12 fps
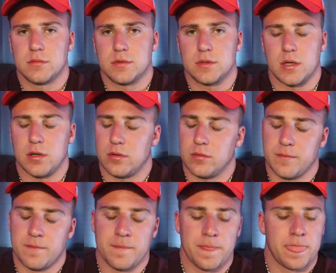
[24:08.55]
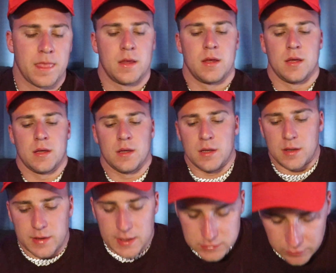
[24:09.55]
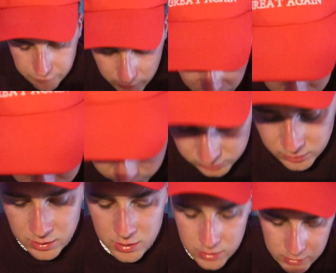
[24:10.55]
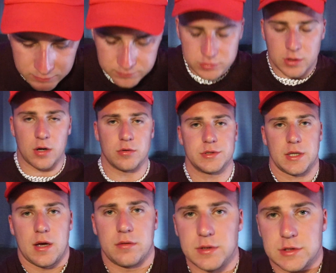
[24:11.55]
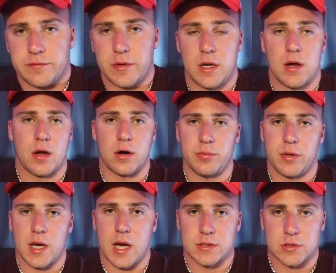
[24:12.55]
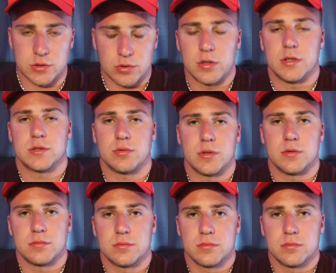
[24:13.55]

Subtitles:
So, that's the final closing out in this video. I hope you guys enjoyed this one.